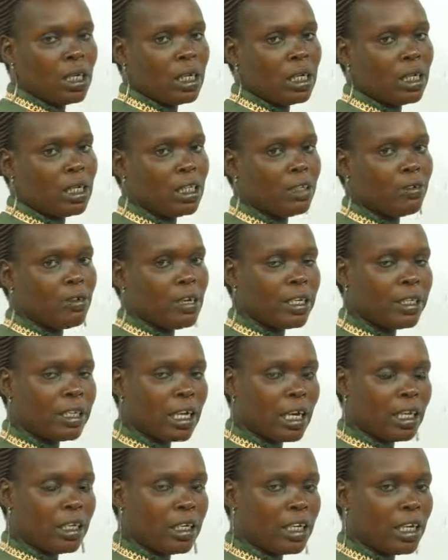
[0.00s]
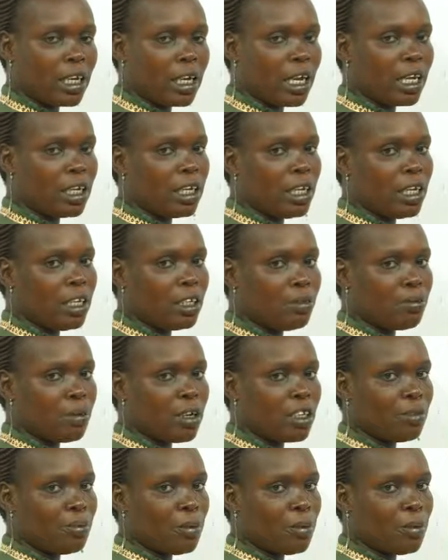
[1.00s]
it will turn the red litmus